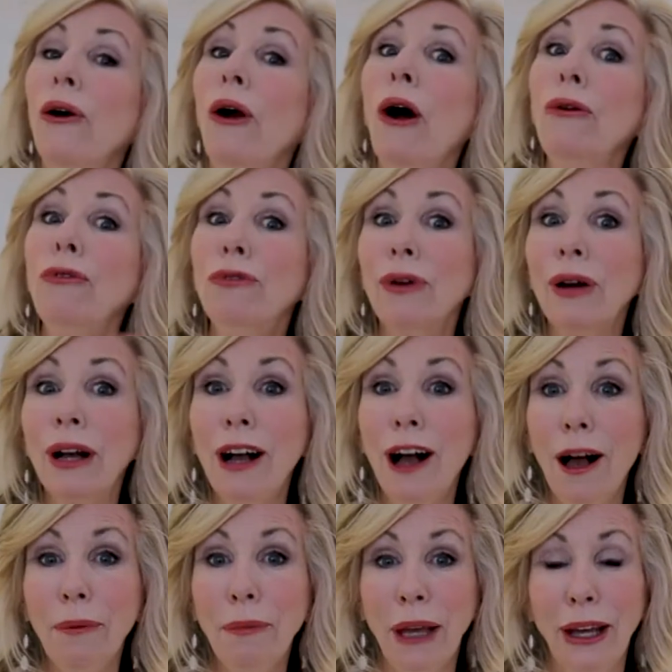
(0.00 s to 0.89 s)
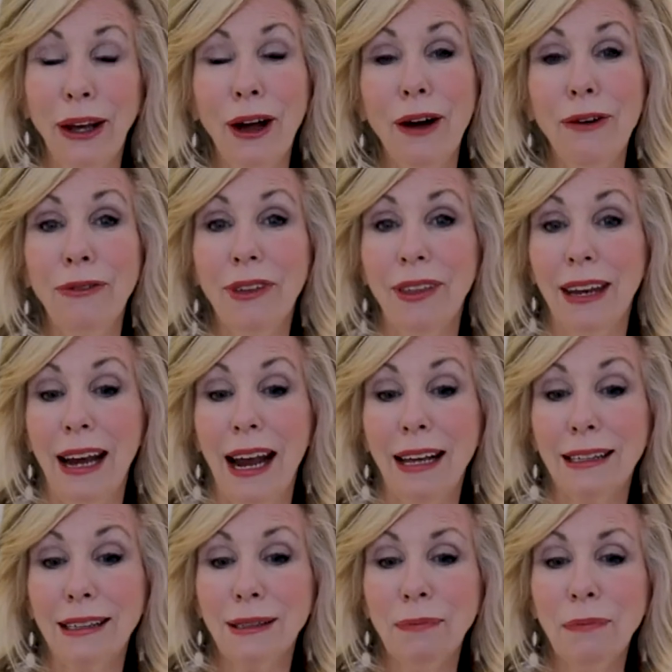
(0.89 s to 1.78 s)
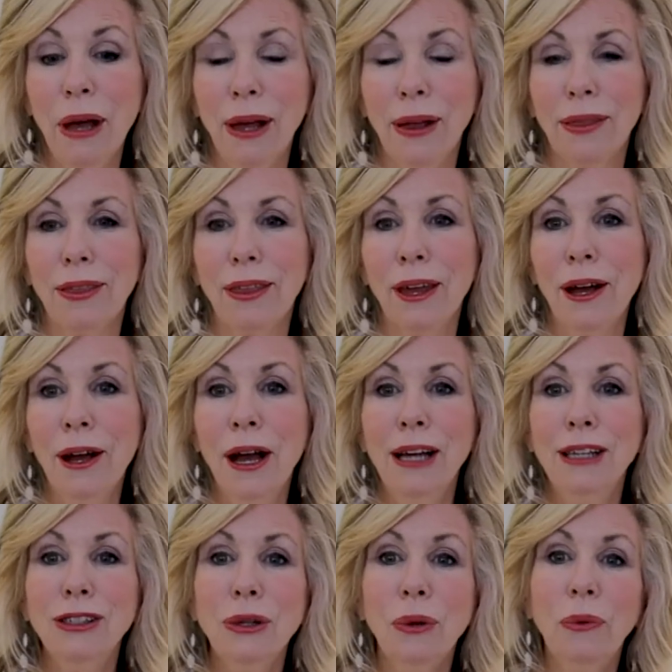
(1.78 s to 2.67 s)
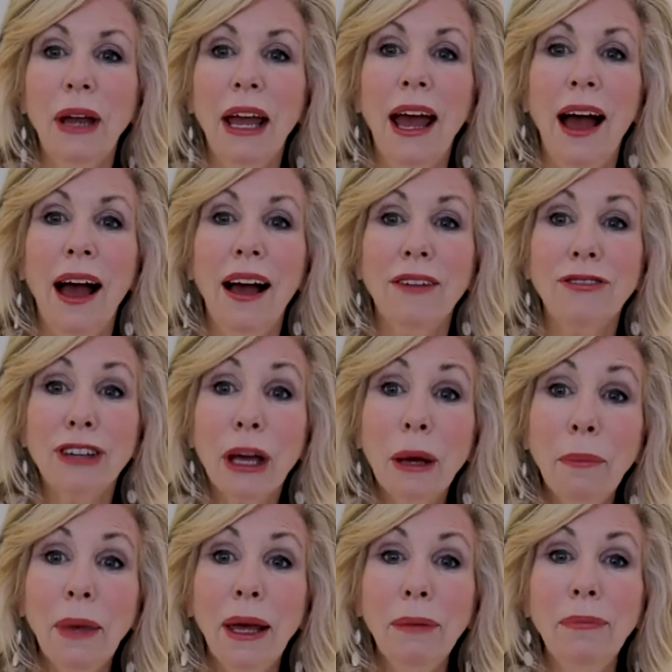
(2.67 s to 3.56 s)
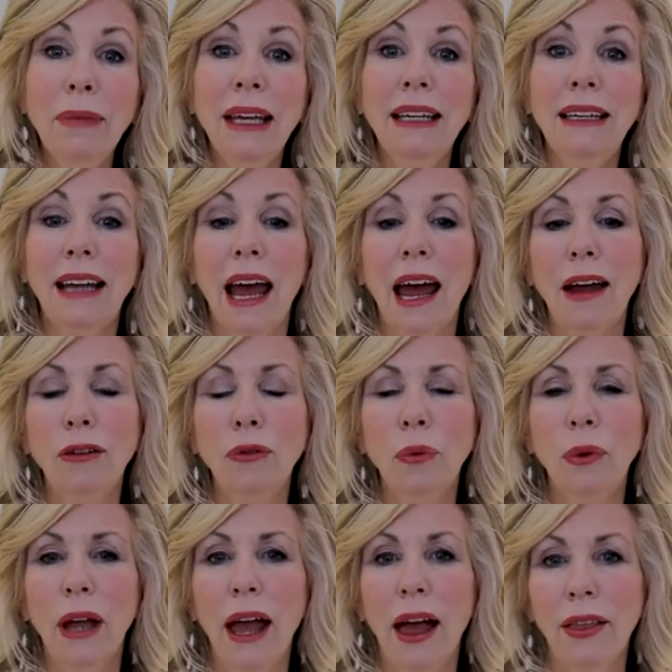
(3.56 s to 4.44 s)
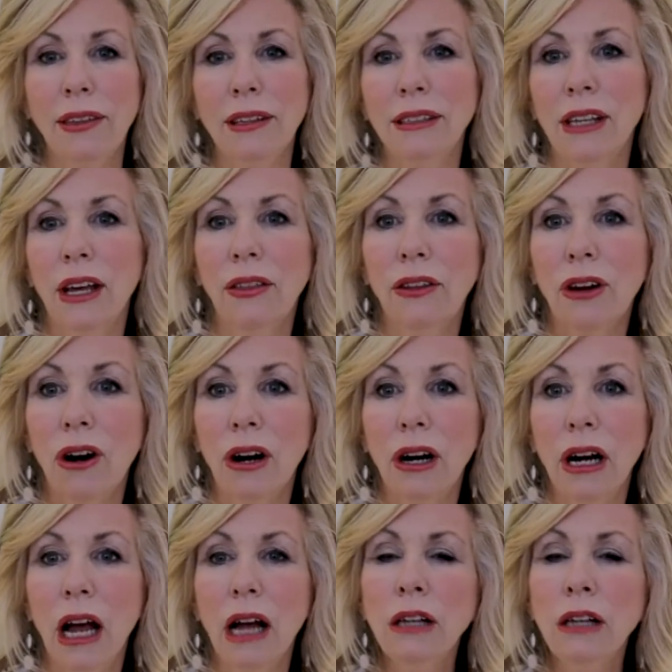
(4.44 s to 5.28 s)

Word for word: you're overcoming over the next month. So we have commitment and we have the death card.